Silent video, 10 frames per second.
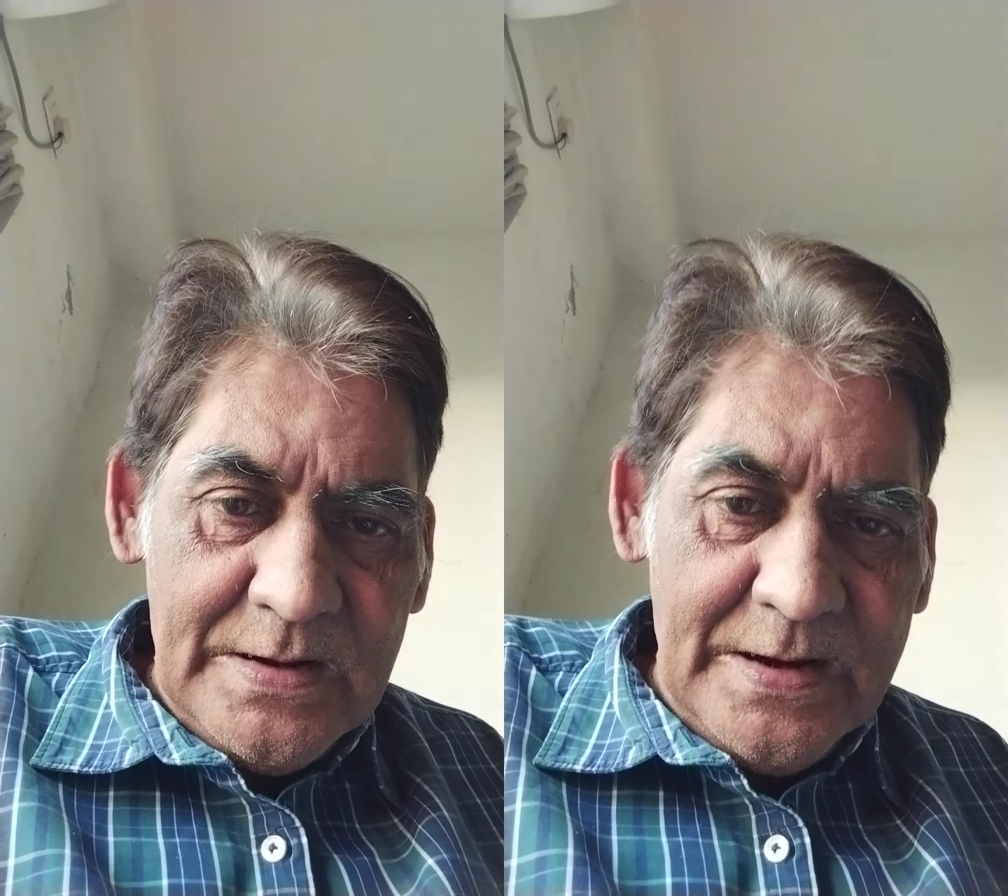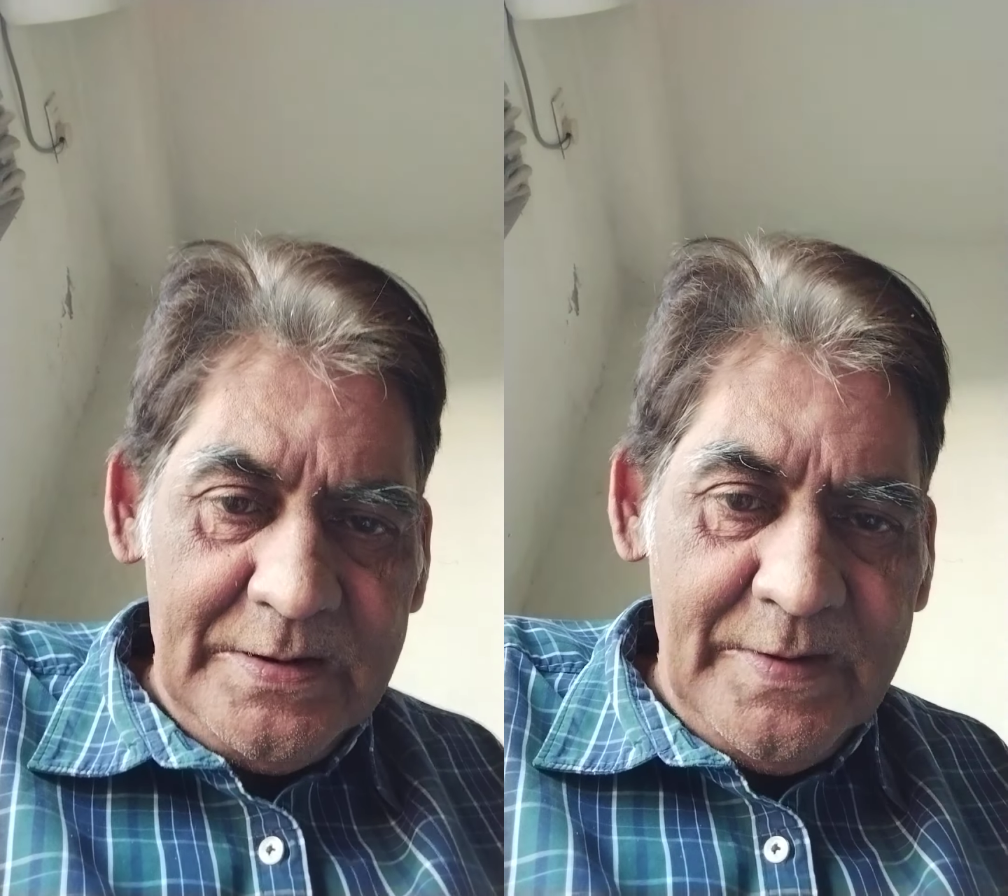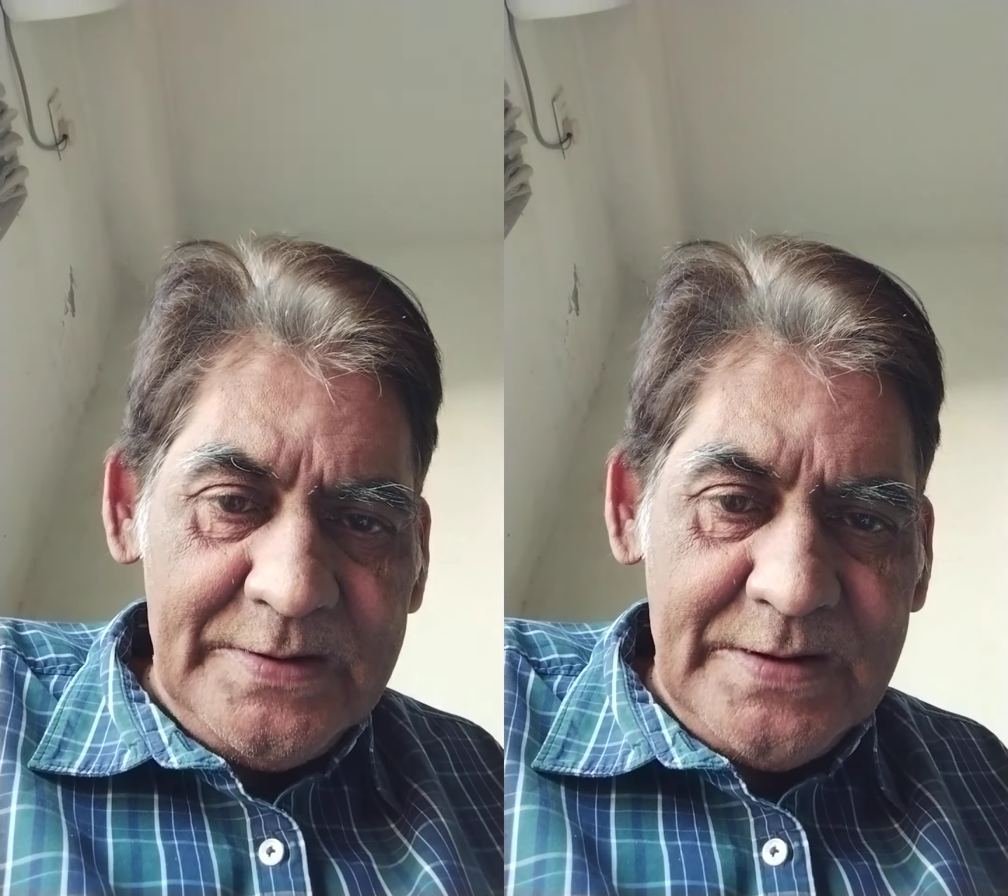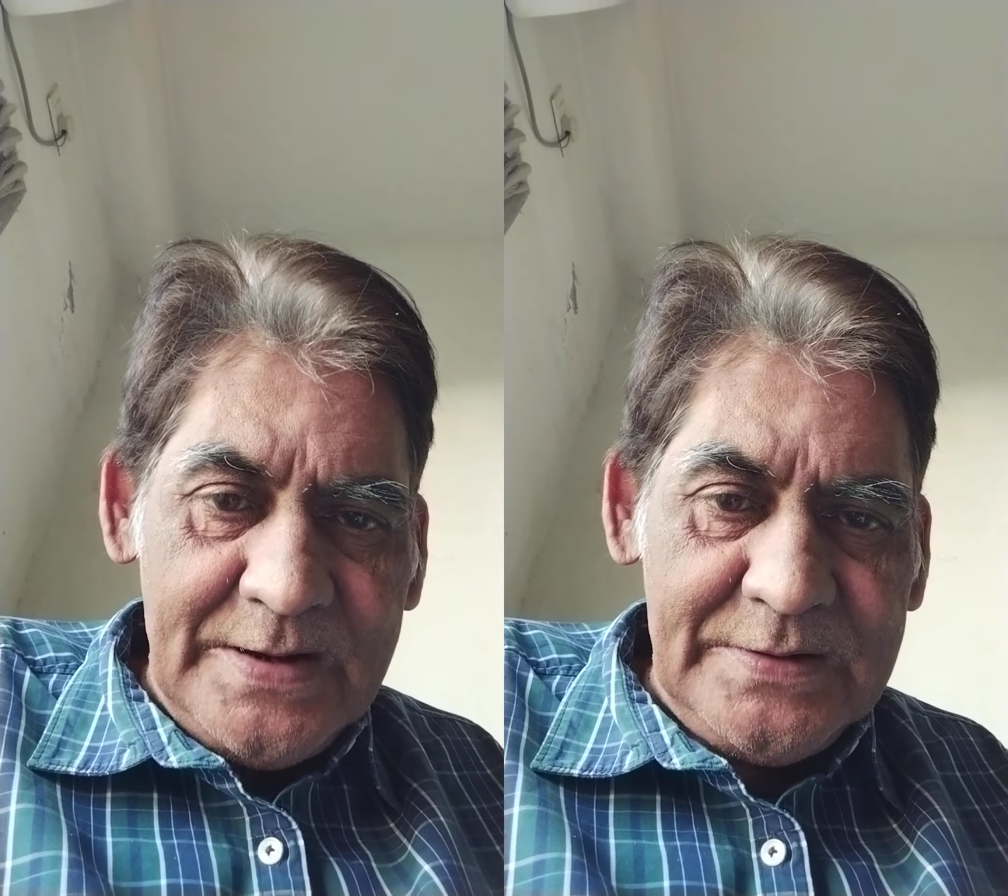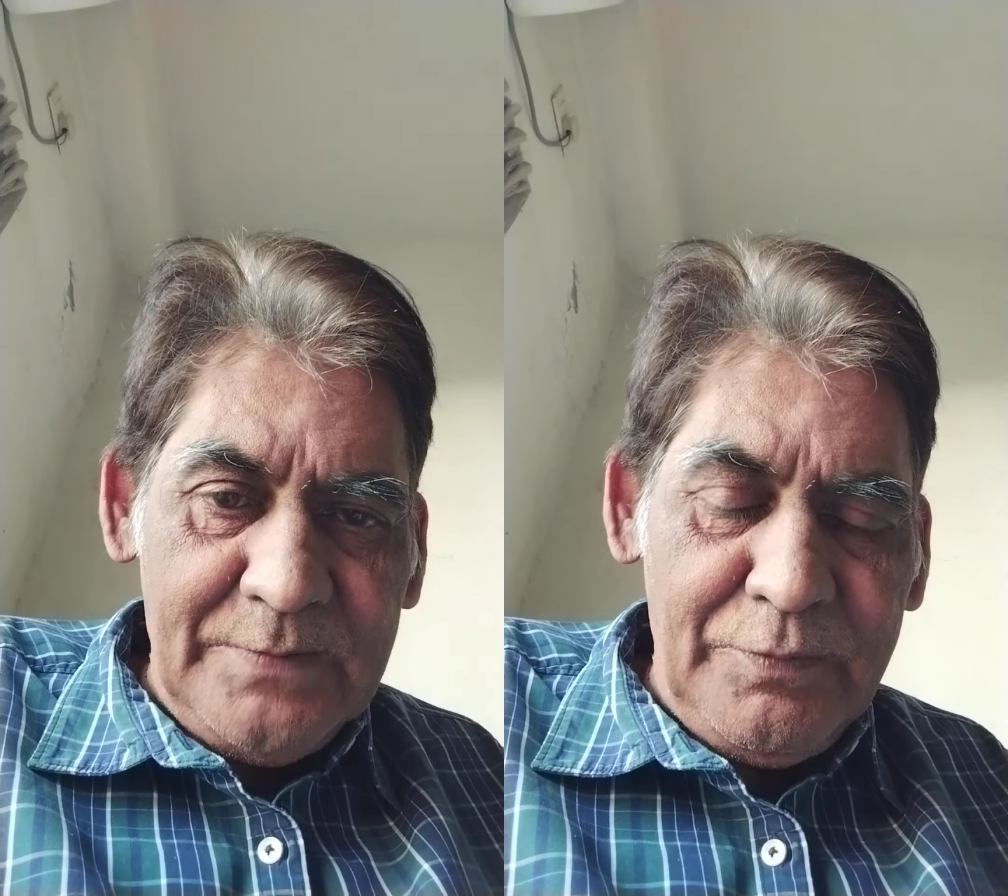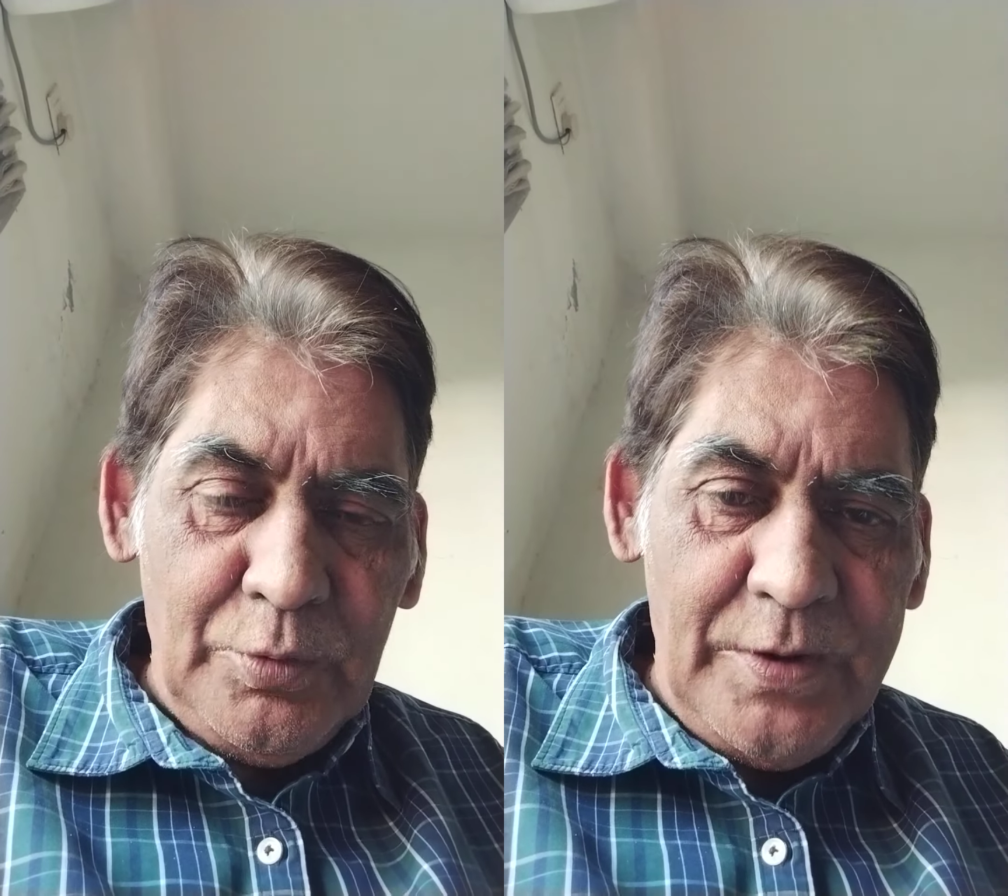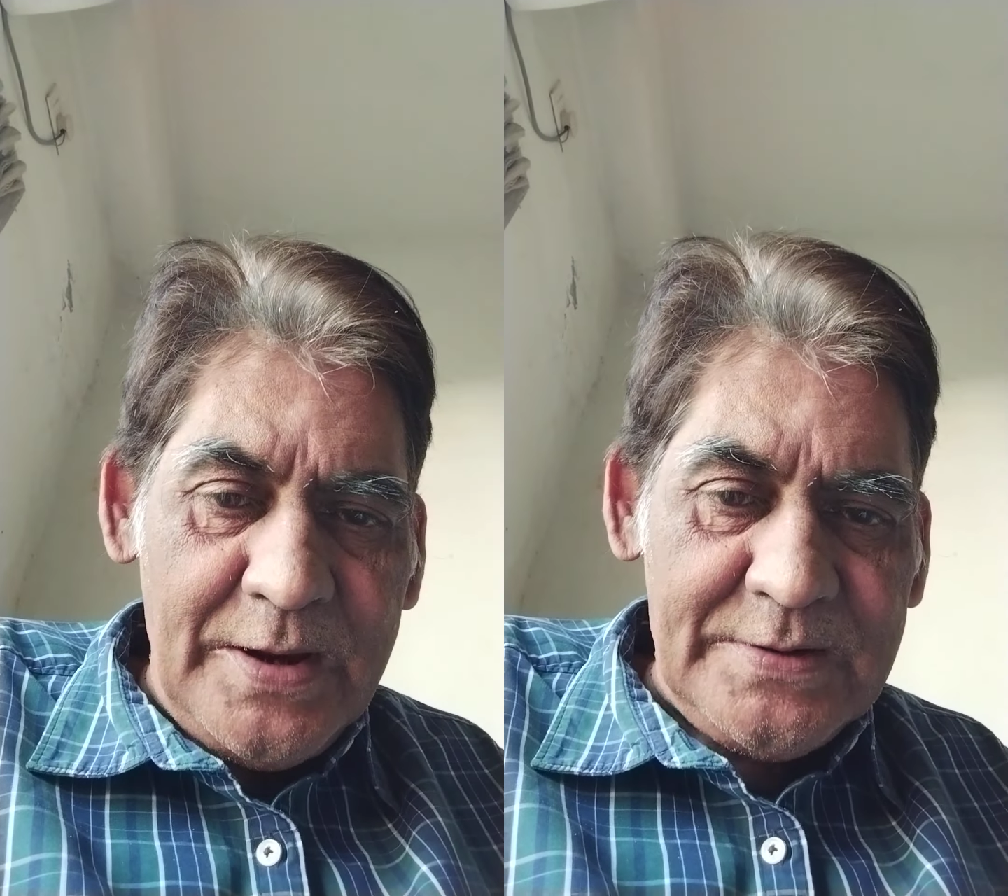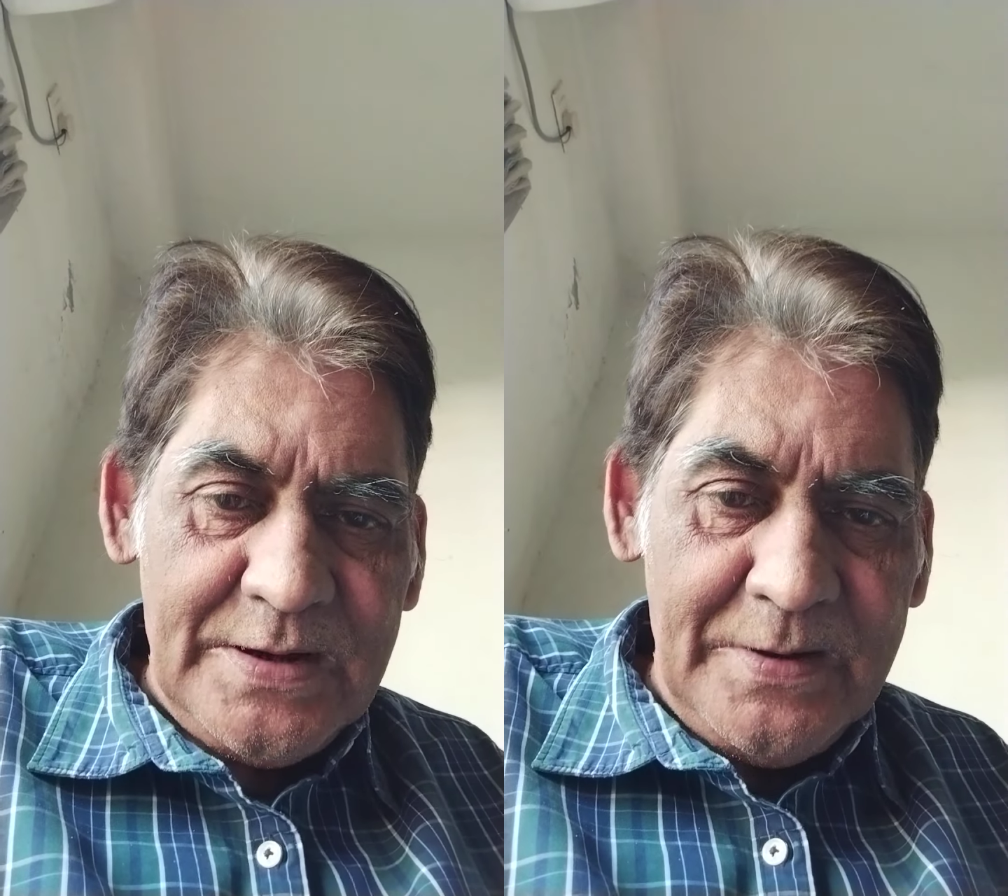Anyways, I think few
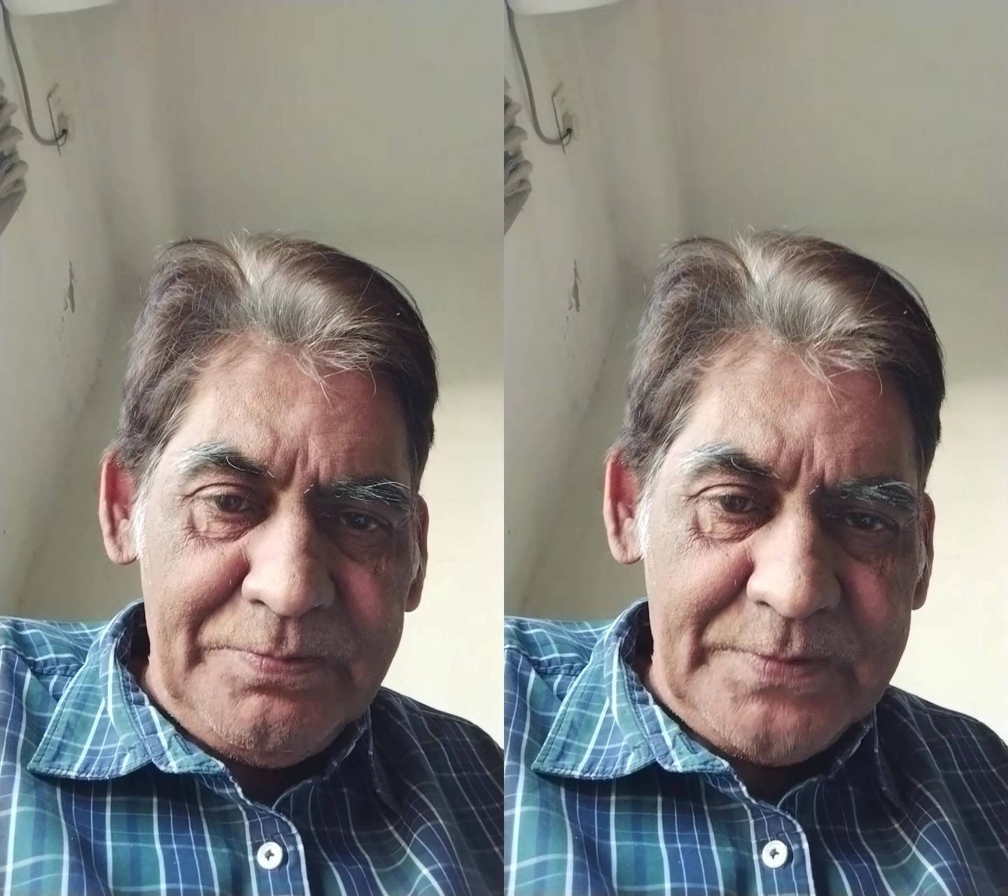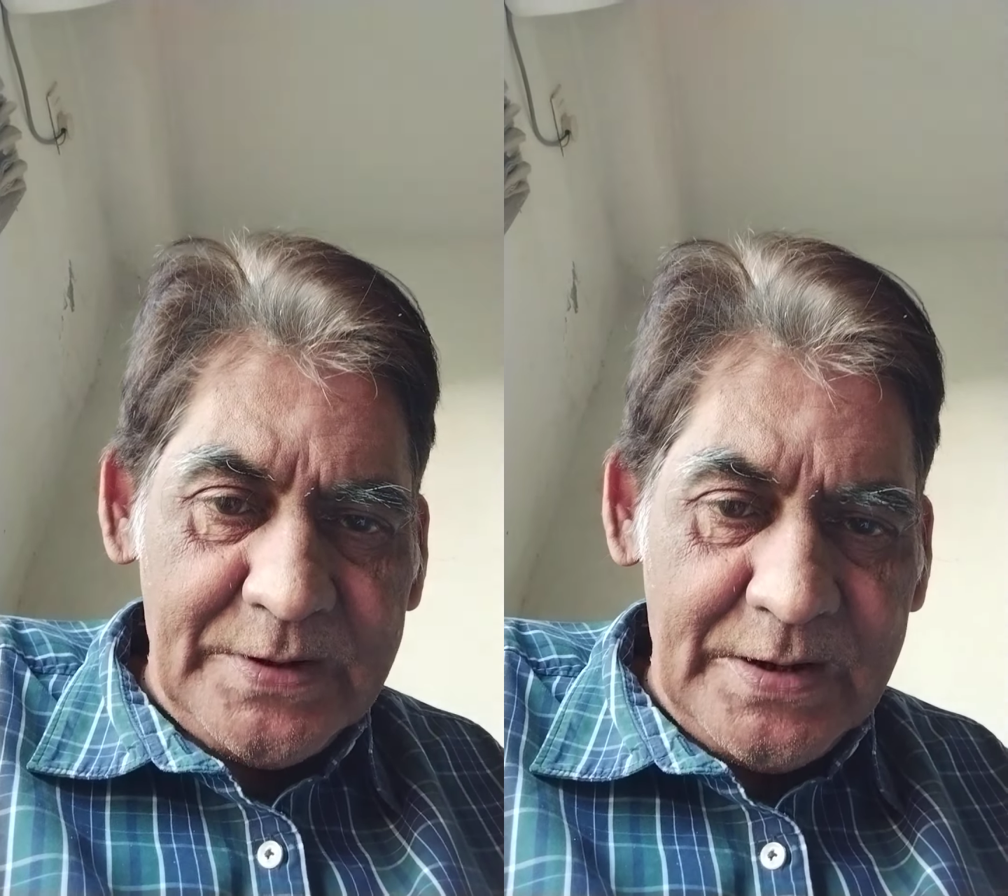days left.